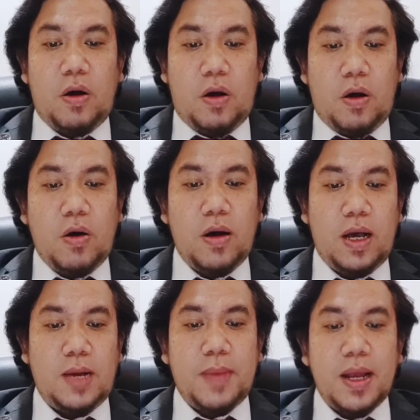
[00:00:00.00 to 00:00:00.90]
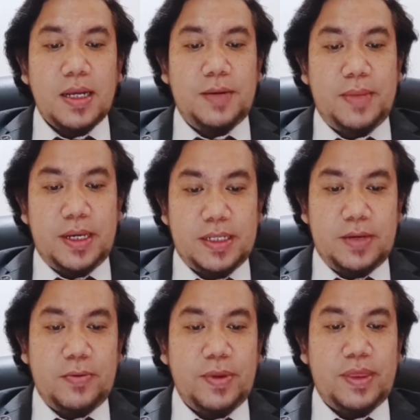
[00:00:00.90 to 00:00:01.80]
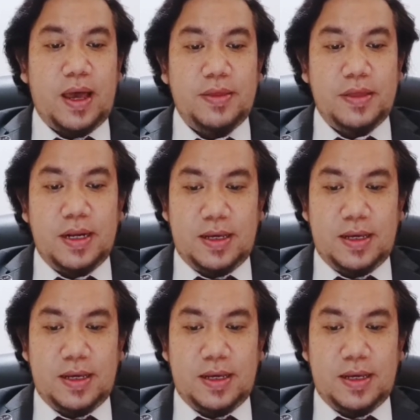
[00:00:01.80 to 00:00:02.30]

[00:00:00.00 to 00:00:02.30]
or amalgamate with other land.